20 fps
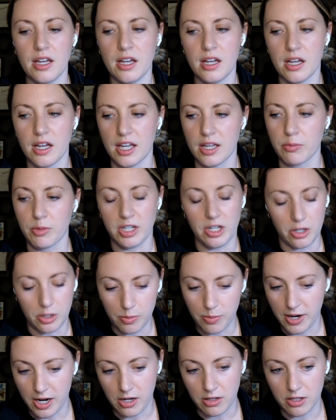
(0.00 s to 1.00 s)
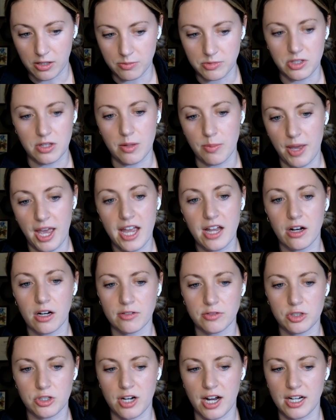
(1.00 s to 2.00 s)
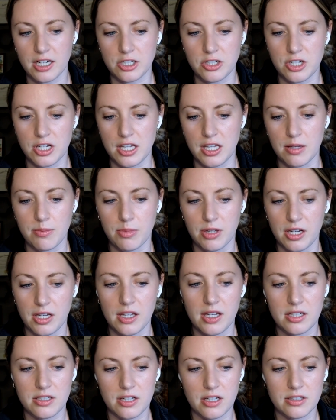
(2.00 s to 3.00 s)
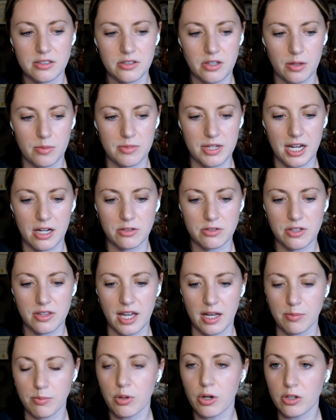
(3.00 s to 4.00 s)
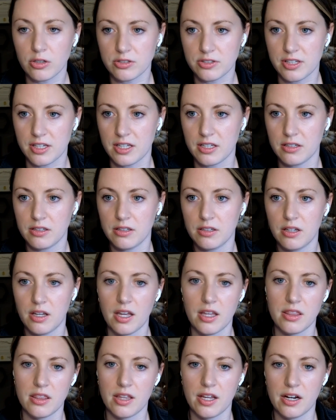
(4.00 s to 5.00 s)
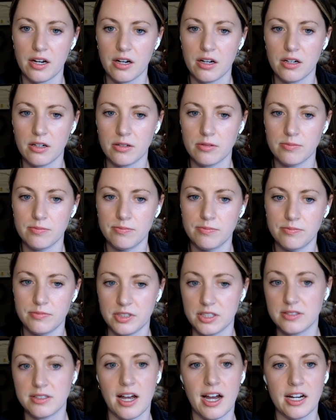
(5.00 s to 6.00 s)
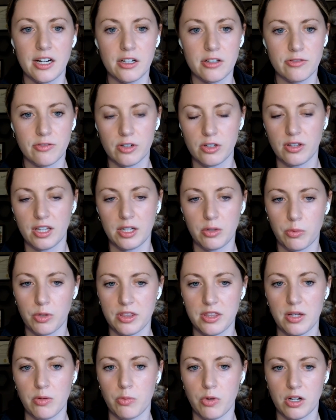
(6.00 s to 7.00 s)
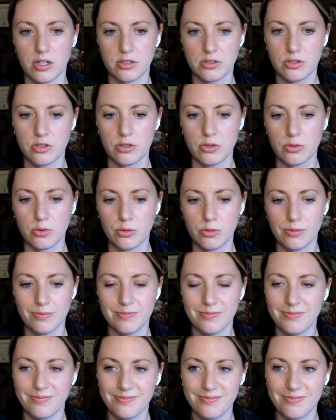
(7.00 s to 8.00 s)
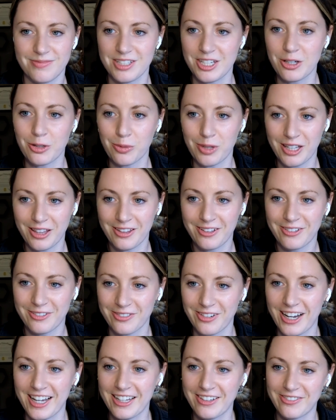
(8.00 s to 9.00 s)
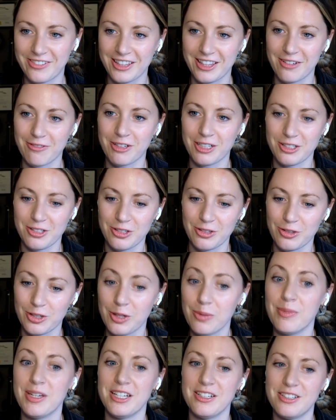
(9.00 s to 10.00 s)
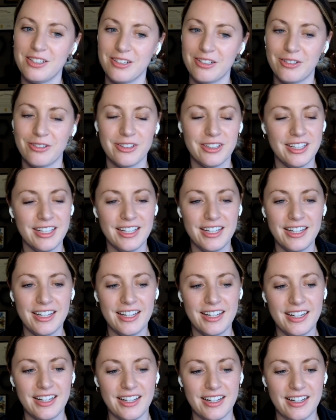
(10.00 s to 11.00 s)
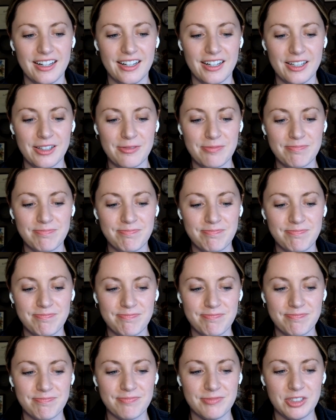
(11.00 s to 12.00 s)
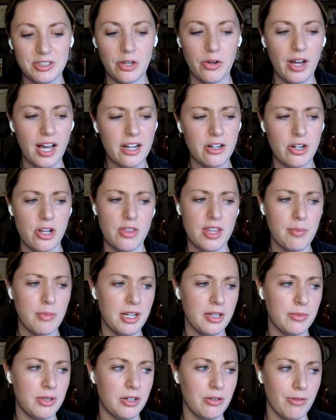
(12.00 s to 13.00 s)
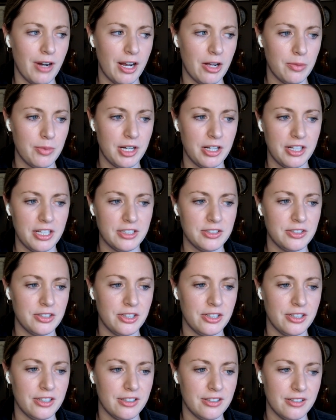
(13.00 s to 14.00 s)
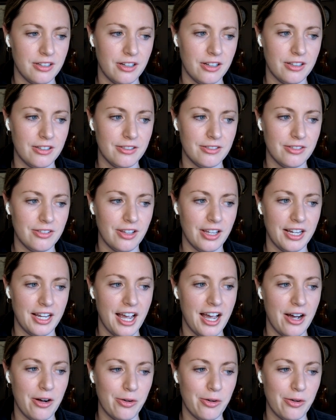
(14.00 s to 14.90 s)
and we can compare them to the payoff strategy but it, it does come down to that person and their desire for like what they want to deal with right what they want to commit to um, so I don't know. That might have been a roundabout answer on like how